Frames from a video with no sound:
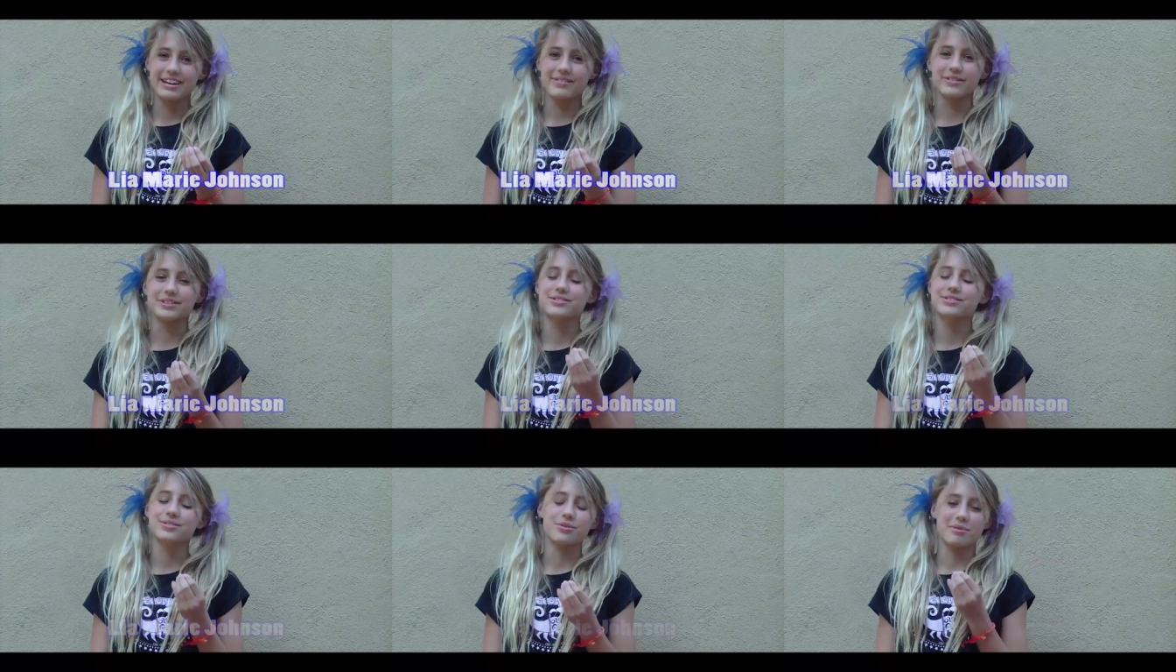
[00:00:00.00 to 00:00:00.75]
It was
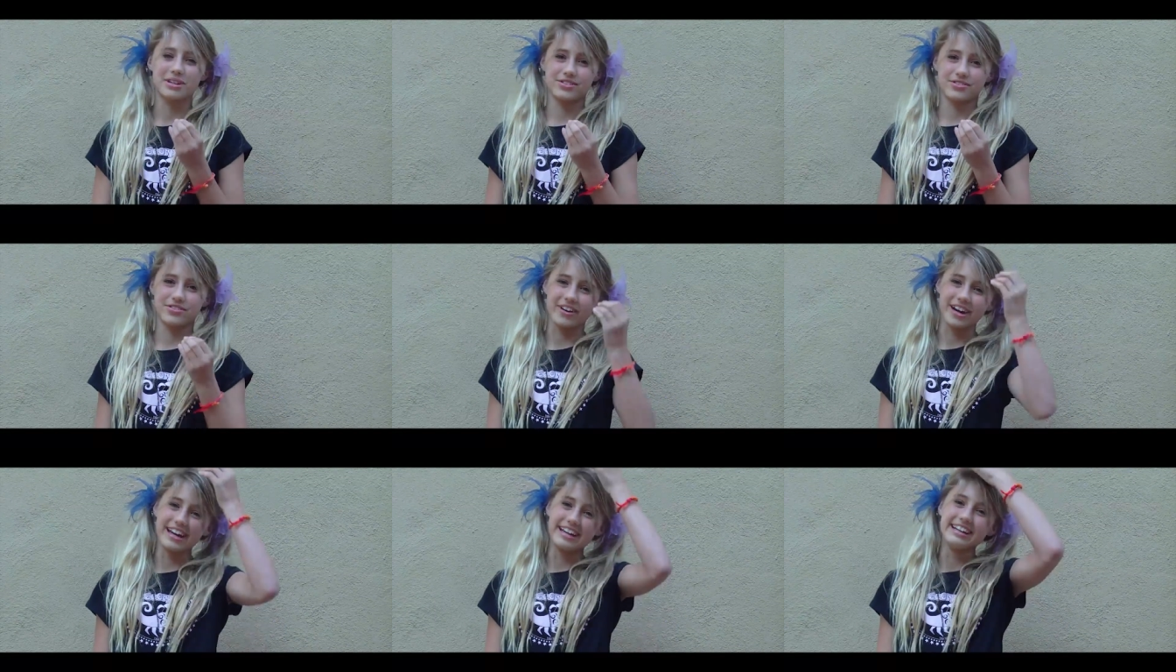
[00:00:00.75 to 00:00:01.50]
so much
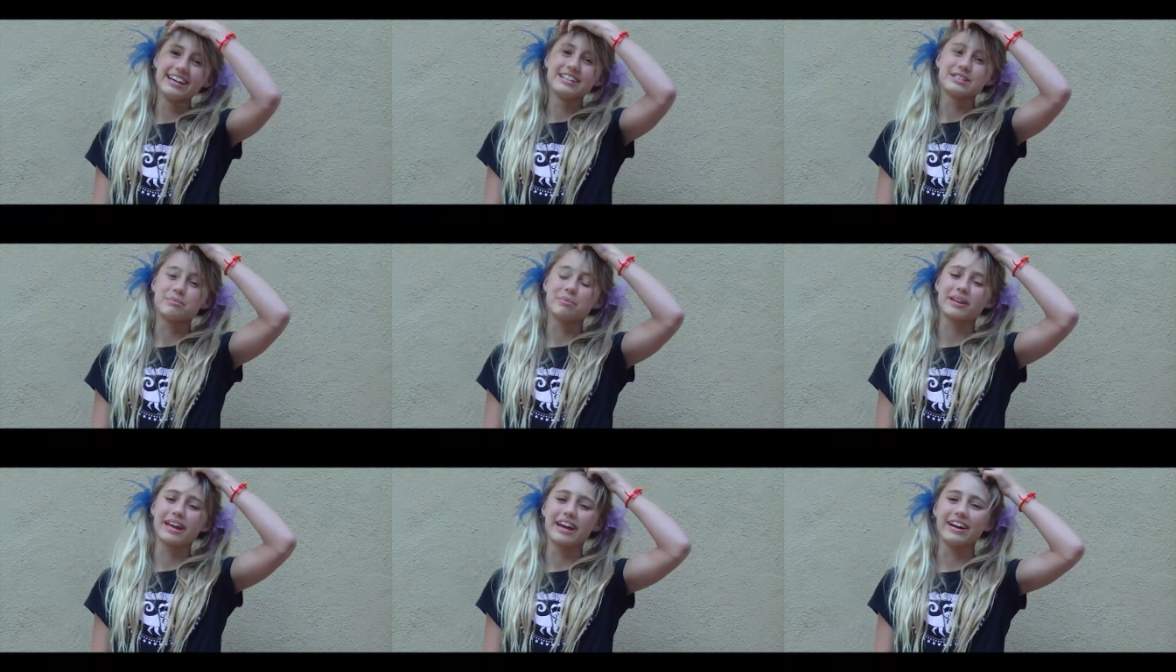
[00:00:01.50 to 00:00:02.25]
fun
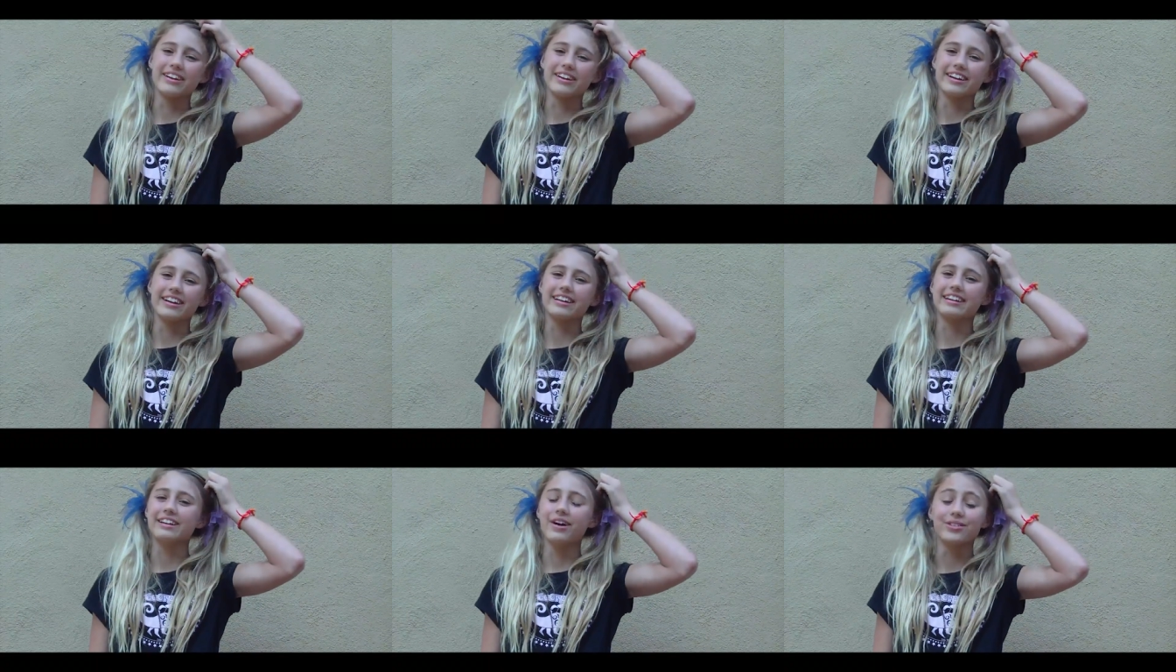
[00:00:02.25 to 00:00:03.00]
to play her,
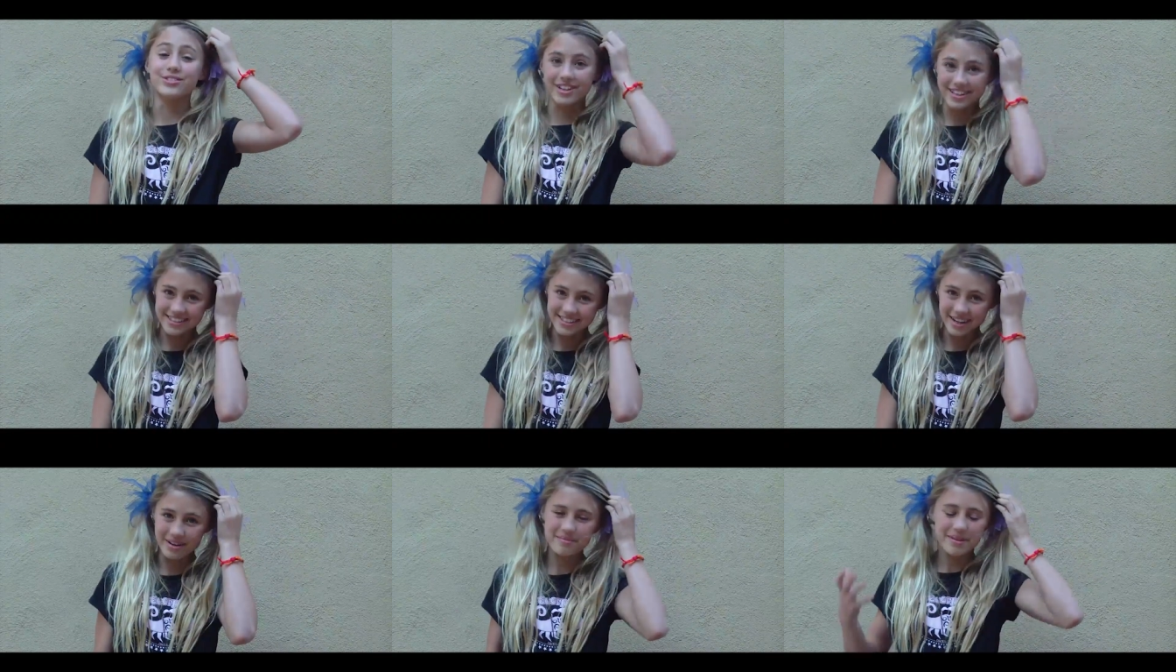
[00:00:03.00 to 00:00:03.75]
get all
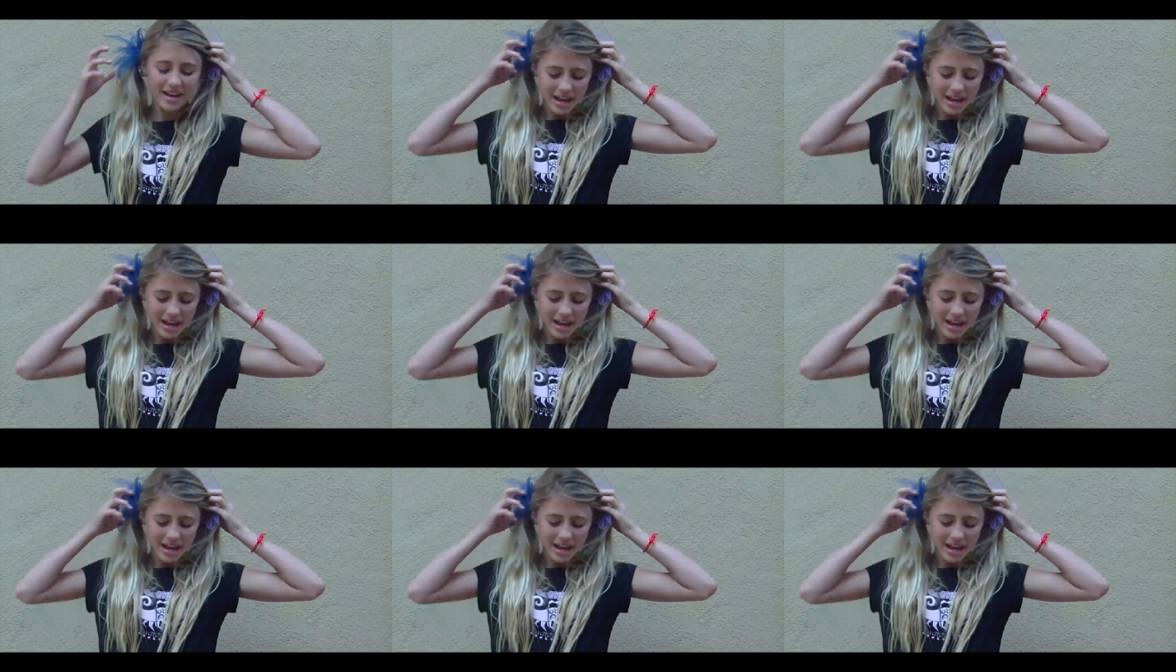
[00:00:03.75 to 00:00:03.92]
dressed up.